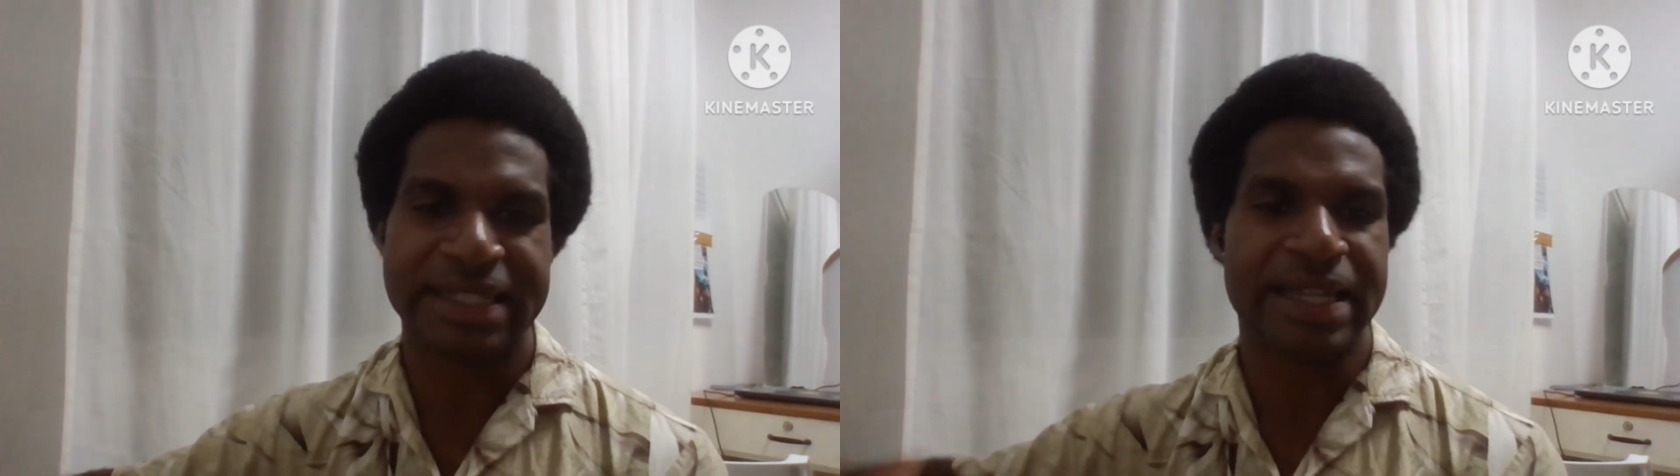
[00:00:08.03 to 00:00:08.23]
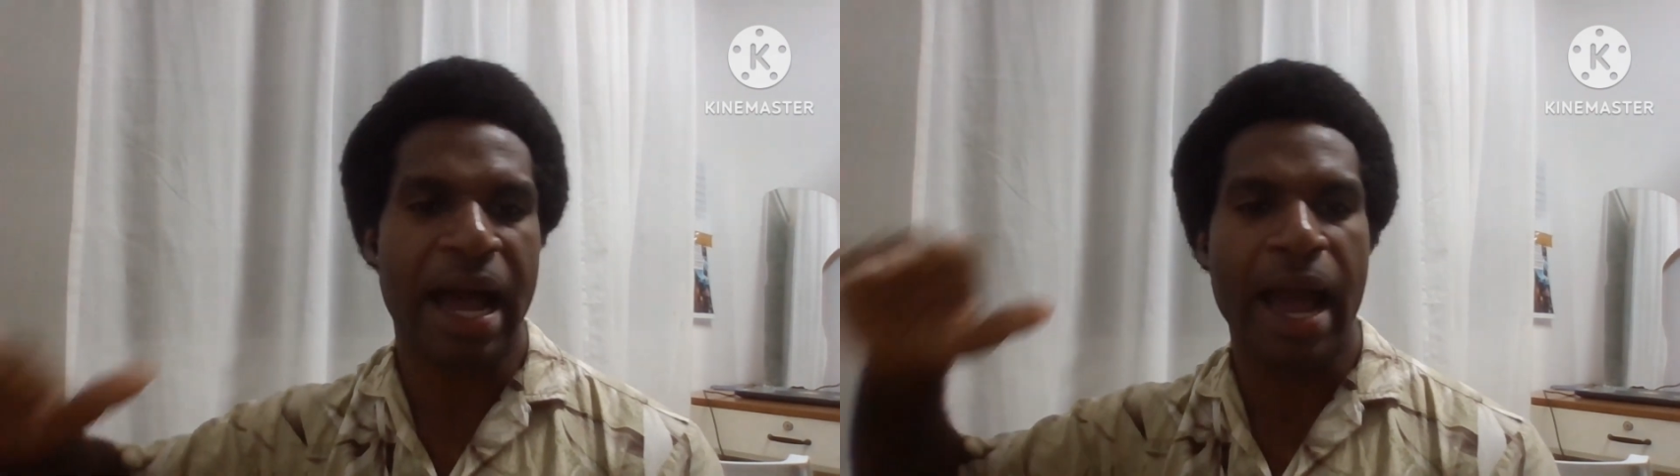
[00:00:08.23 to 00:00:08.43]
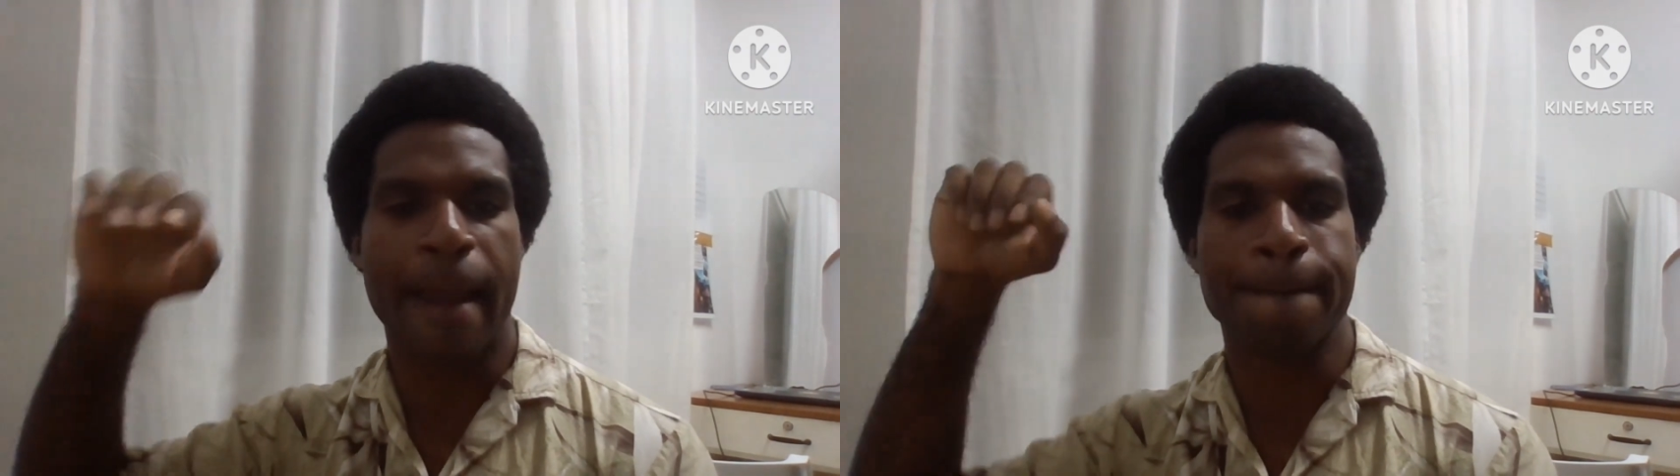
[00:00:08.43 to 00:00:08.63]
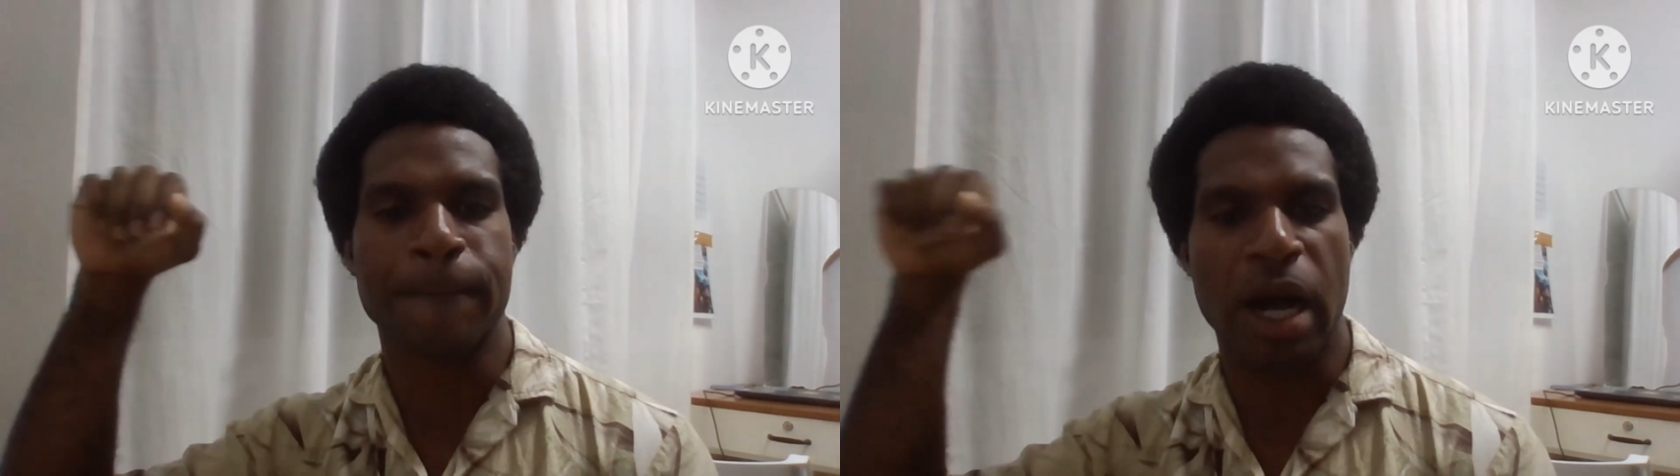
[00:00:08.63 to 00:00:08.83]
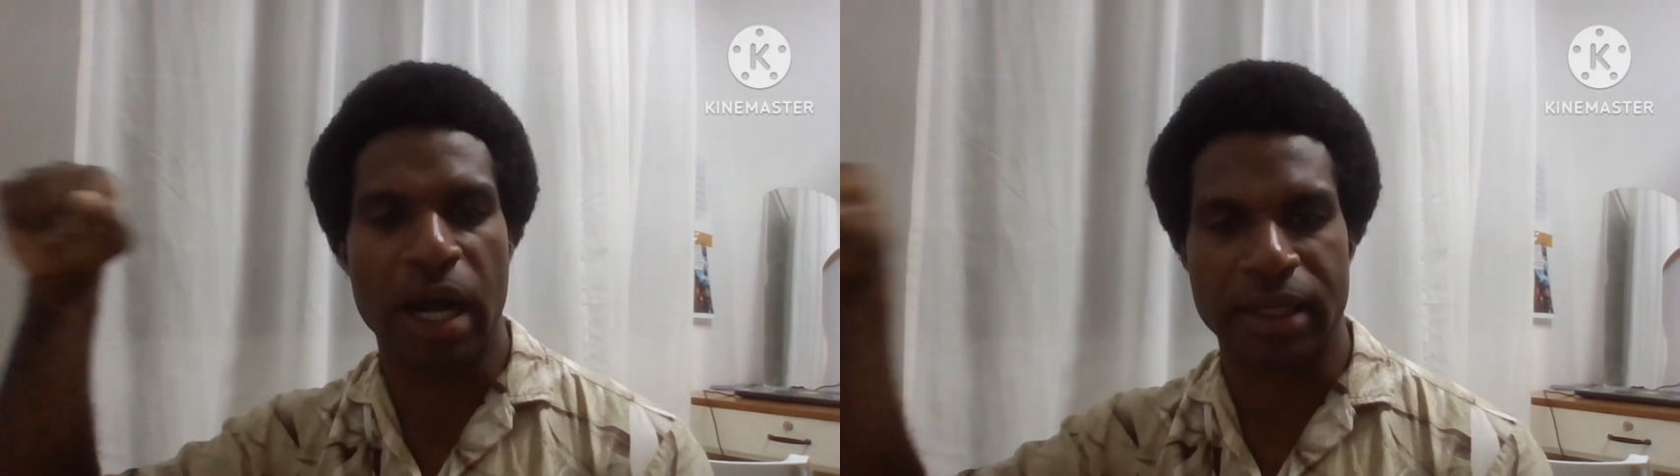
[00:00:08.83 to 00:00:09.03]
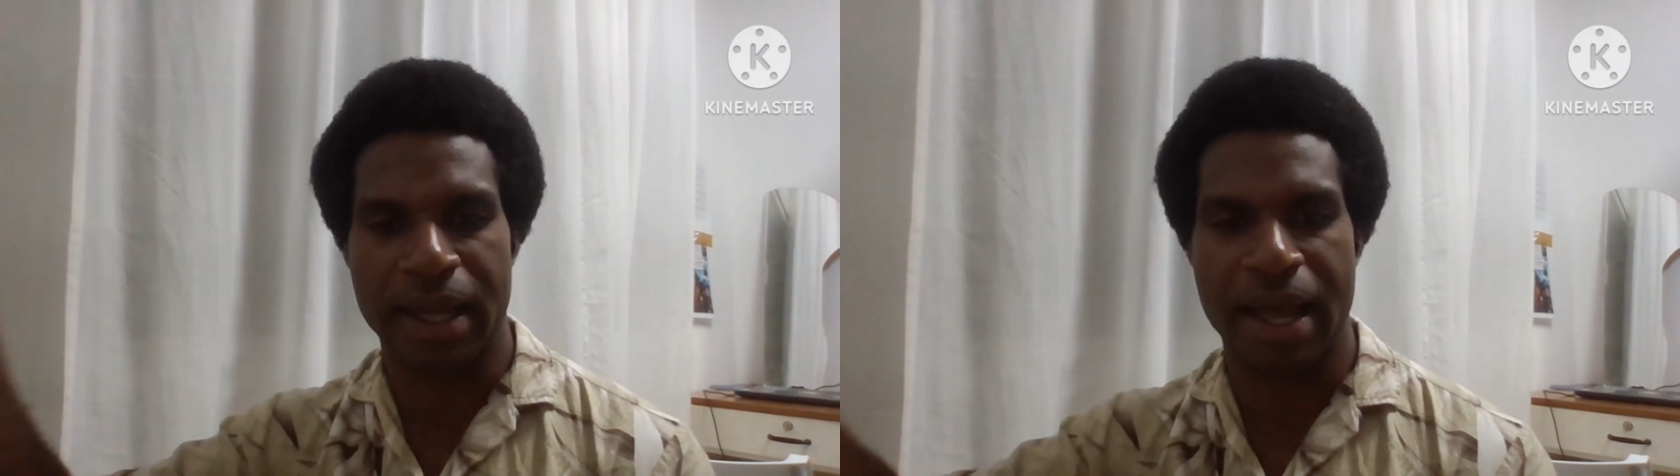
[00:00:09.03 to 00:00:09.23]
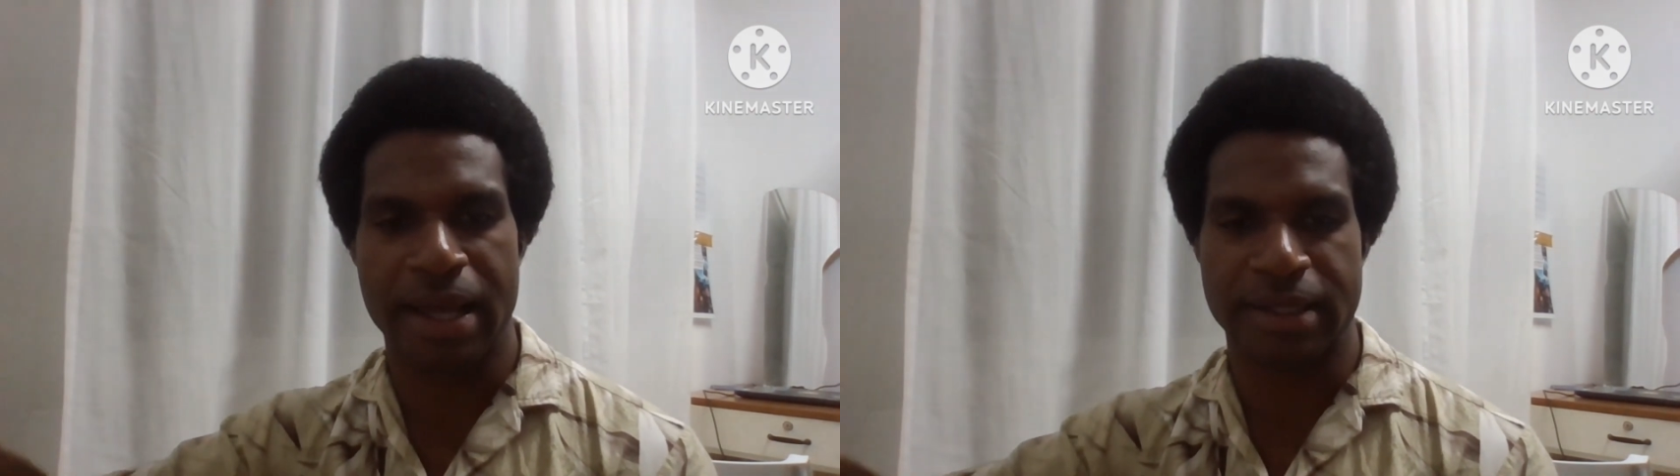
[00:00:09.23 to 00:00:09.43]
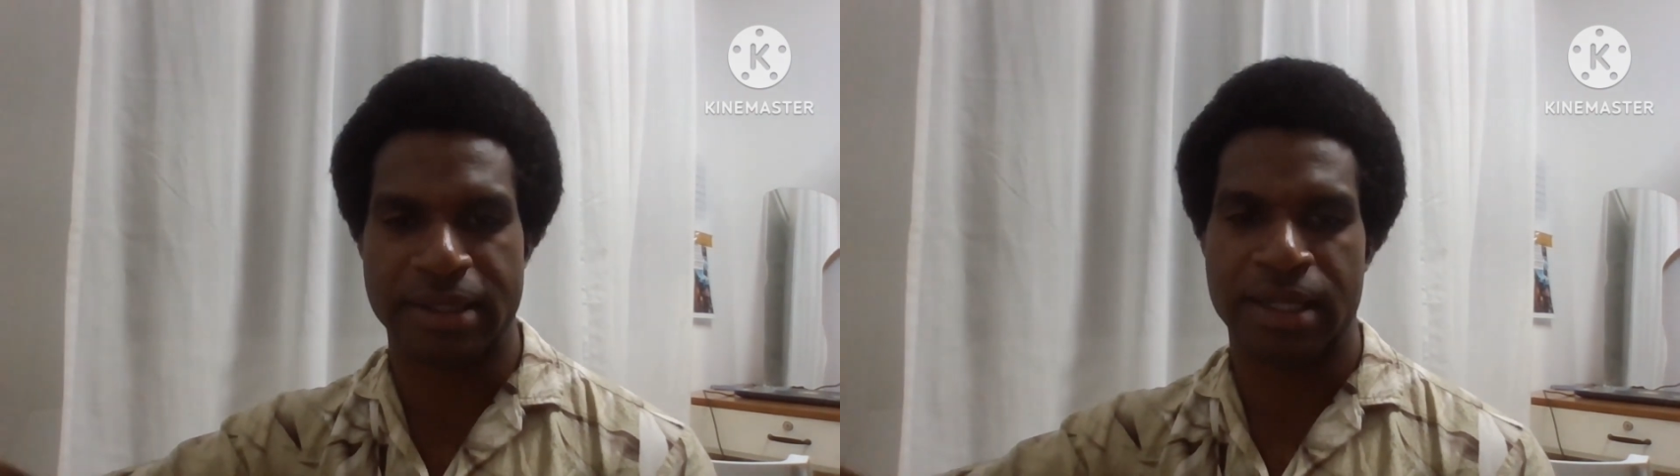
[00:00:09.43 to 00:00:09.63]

Time podcast.